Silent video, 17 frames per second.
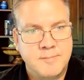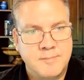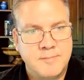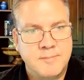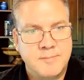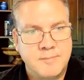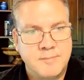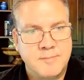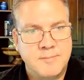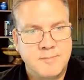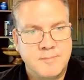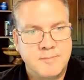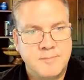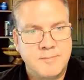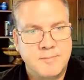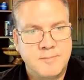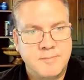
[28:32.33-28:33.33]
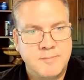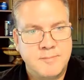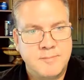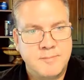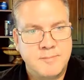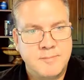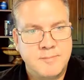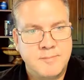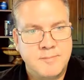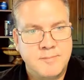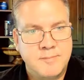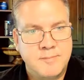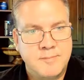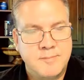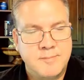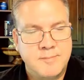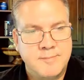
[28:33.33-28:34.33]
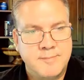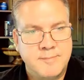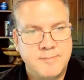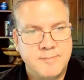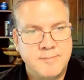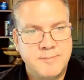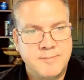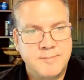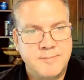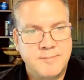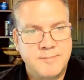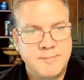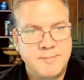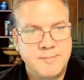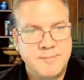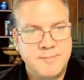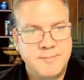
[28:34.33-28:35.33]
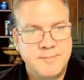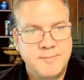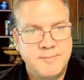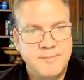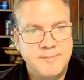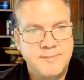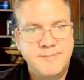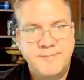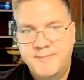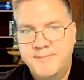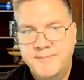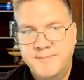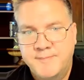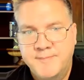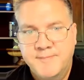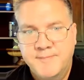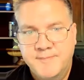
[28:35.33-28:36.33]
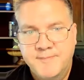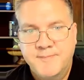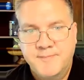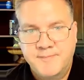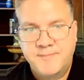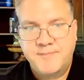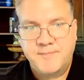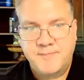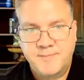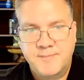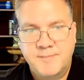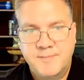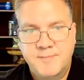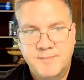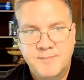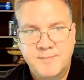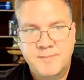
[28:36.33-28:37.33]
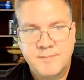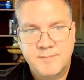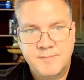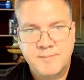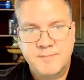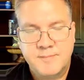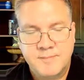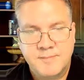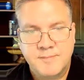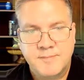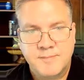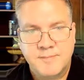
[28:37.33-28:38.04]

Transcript: The person shown says nothing.